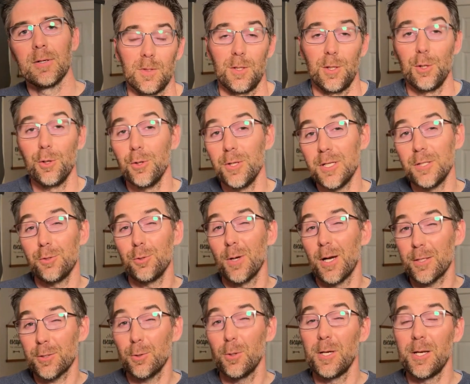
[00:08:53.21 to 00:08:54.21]
You need to
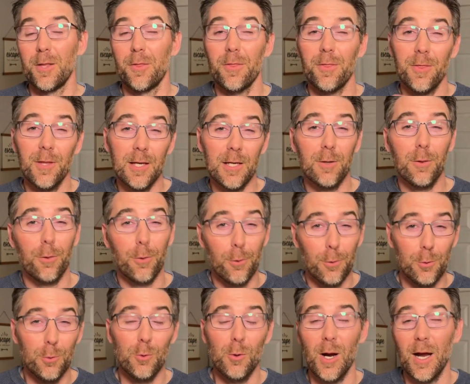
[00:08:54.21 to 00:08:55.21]
actually think
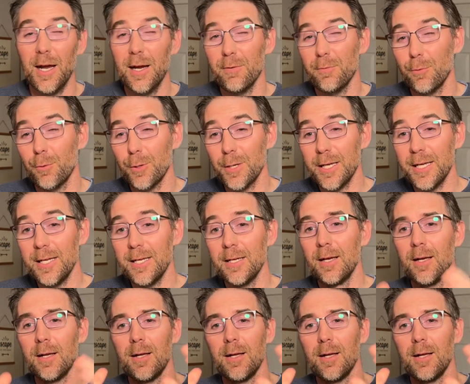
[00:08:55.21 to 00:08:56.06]
through every